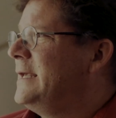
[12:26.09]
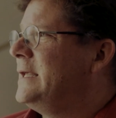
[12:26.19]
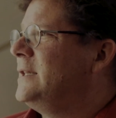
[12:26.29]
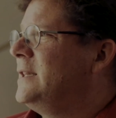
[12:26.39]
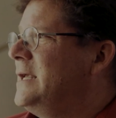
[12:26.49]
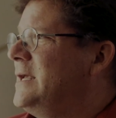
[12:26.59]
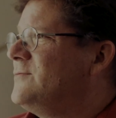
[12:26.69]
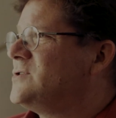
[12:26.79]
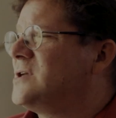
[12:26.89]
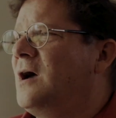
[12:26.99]
it
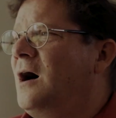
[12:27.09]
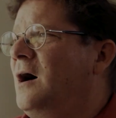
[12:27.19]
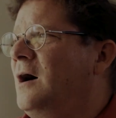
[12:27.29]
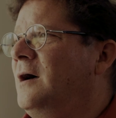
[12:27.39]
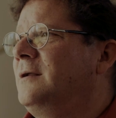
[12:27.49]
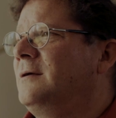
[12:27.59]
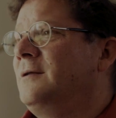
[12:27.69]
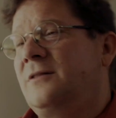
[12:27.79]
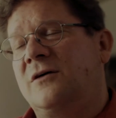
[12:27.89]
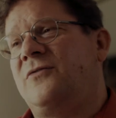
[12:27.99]
leaves God,
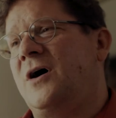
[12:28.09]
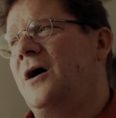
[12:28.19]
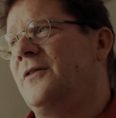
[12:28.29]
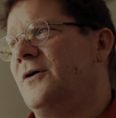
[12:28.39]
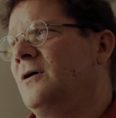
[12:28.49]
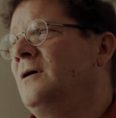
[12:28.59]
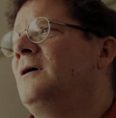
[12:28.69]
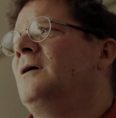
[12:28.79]
the Father,